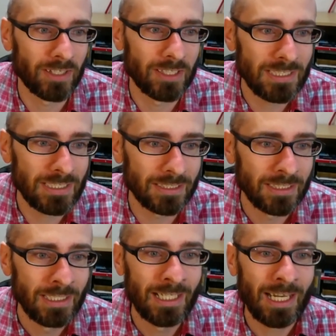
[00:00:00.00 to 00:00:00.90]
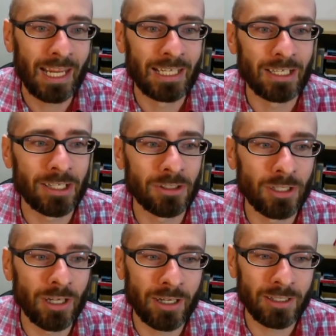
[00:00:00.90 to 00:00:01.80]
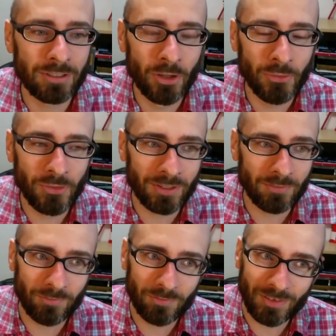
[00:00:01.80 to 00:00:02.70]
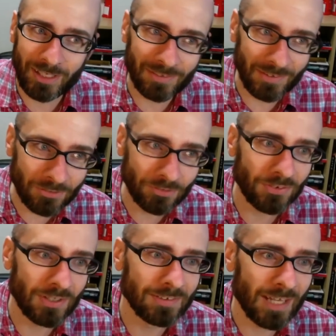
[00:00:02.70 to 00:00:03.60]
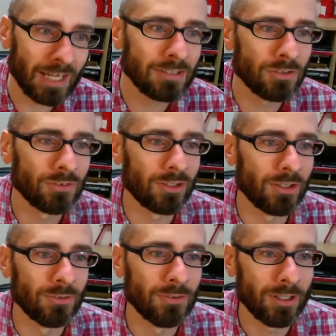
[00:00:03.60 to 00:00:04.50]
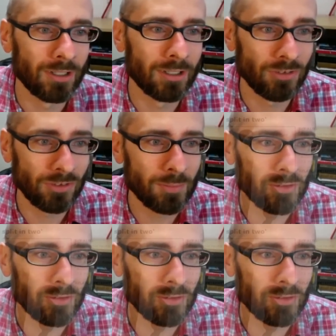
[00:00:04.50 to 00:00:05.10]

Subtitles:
of idea. And I note that it's interesting. 10 years ago, just